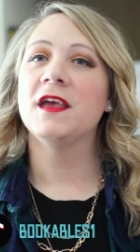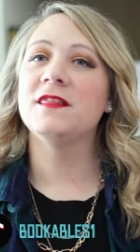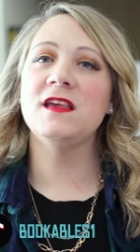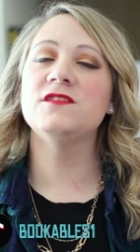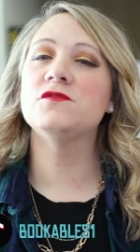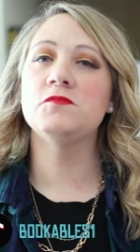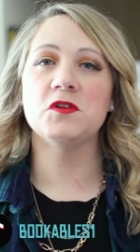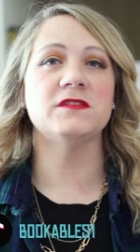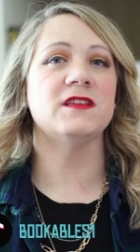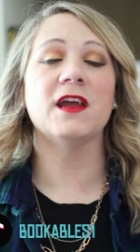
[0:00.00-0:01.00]
these are
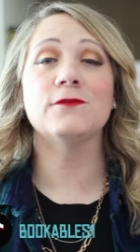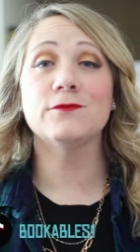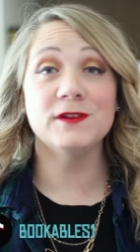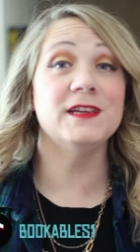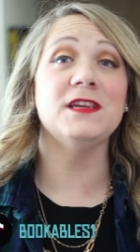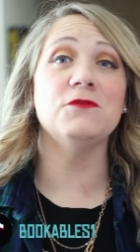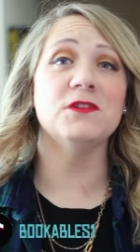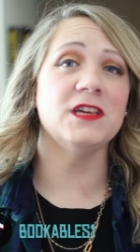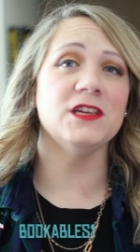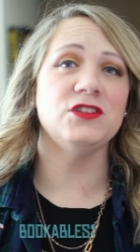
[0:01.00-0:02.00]
books that I really,
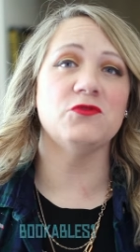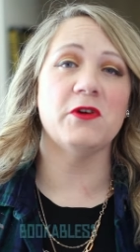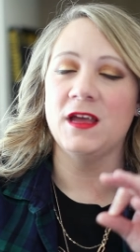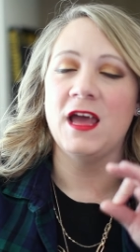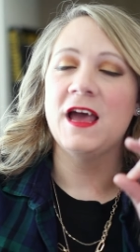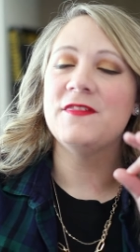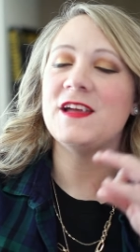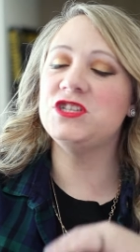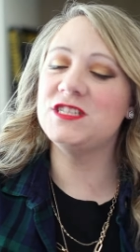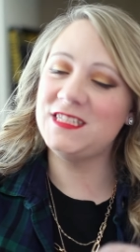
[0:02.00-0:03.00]
really enjoyed
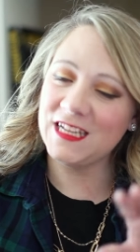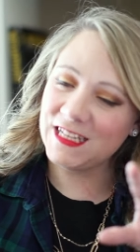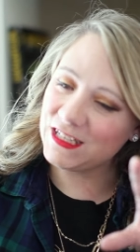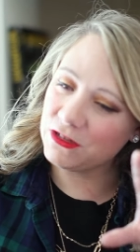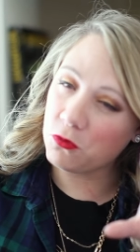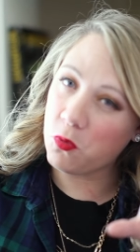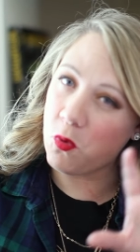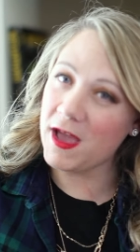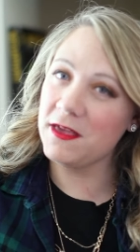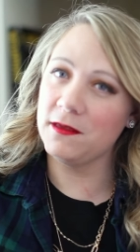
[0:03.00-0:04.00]
that just didn't
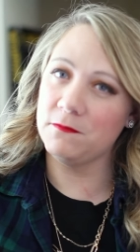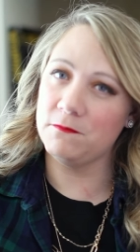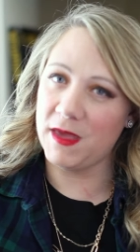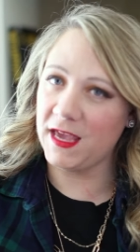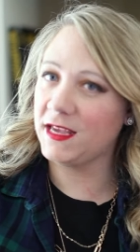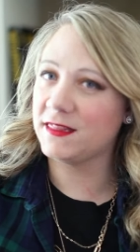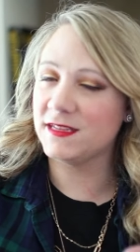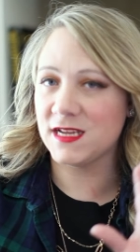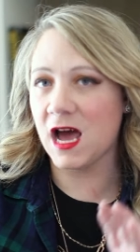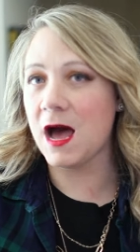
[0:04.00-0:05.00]
quite make
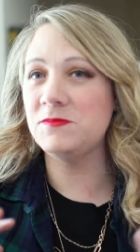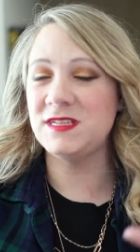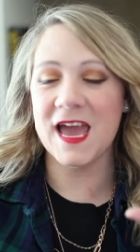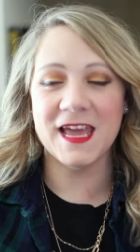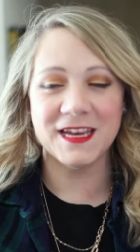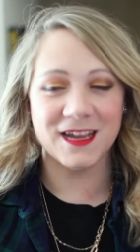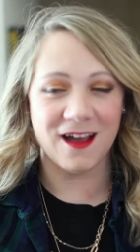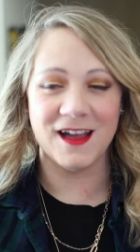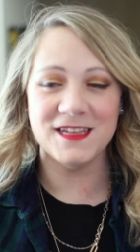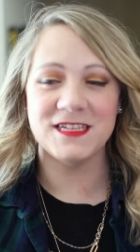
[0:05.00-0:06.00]
the top ten
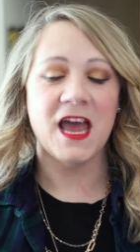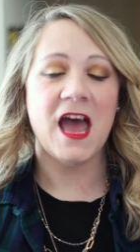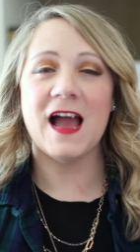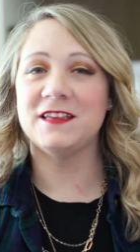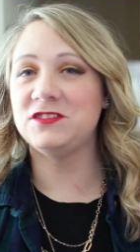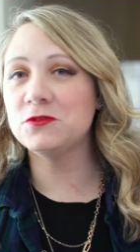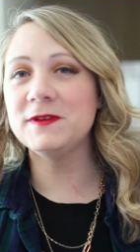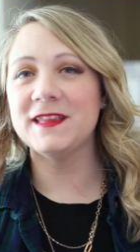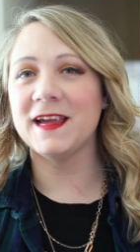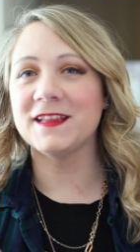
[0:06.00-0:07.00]
cut. I still
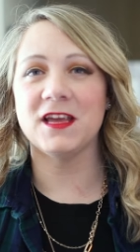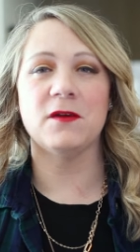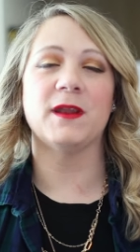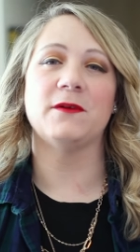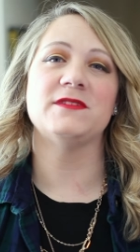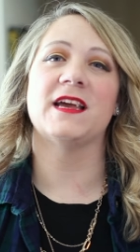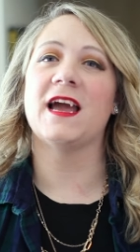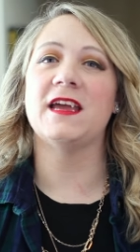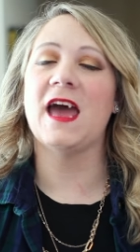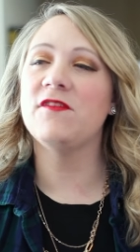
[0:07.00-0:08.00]
really like them, and I was like,
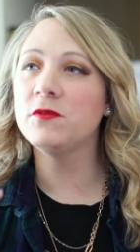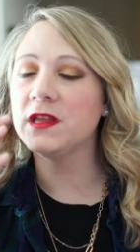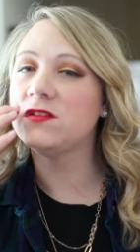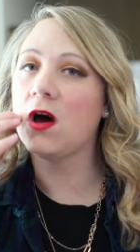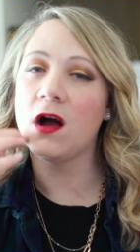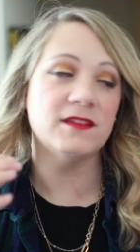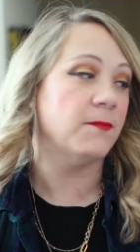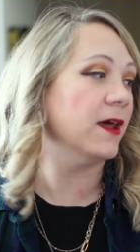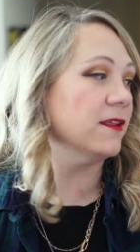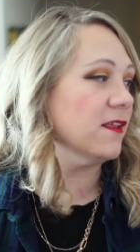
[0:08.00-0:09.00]
I haven't really talked
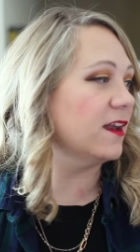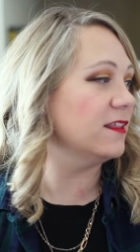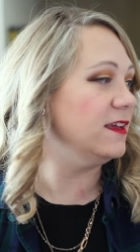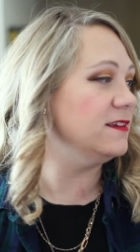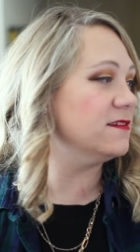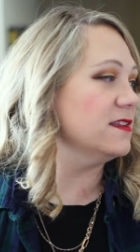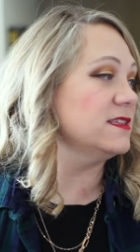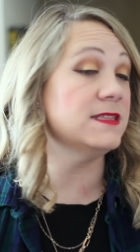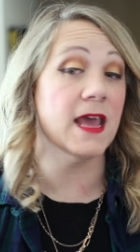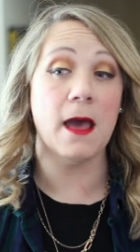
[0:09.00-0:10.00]
about a lot of these
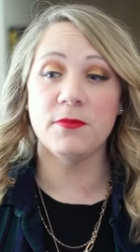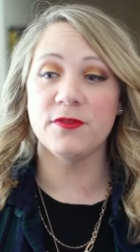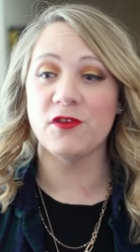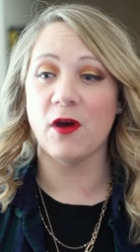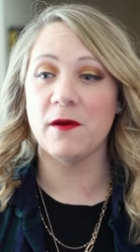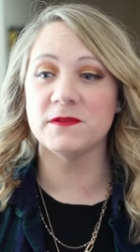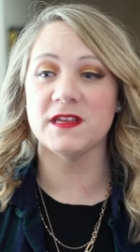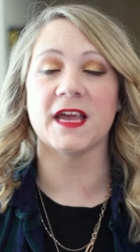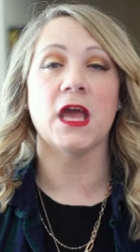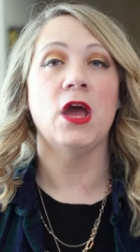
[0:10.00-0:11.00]
in depth, so I was
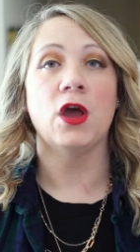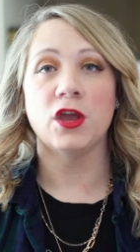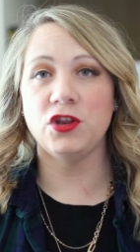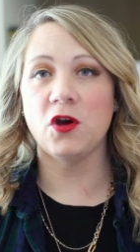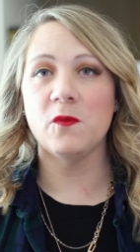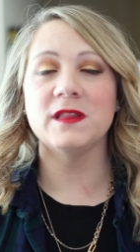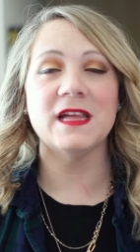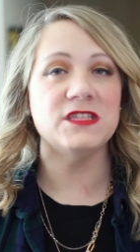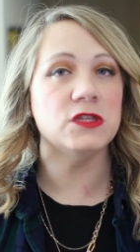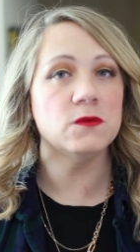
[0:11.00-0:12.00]
like, you know what,
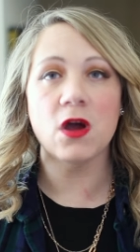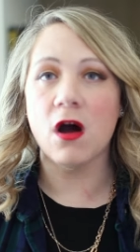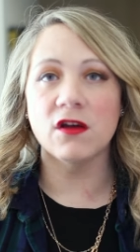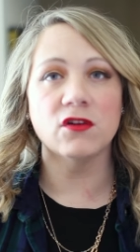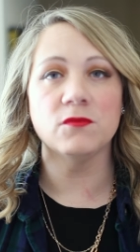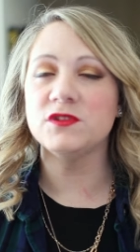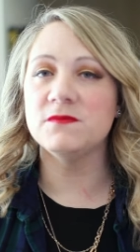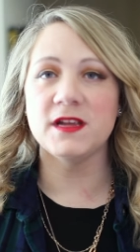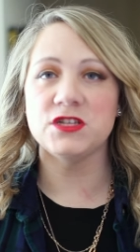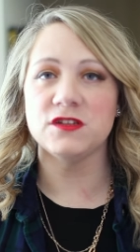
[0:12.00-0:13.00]
let's do an honorable
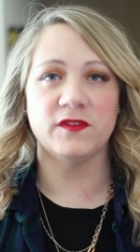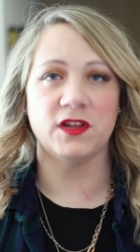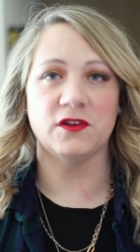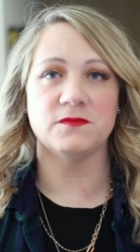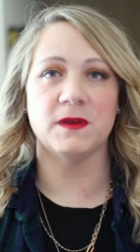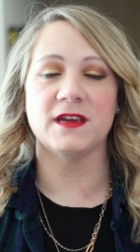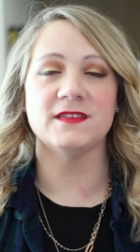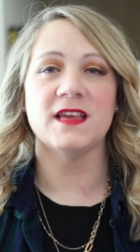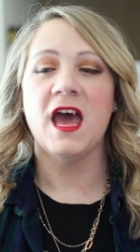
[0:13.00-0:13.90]
mention videos, because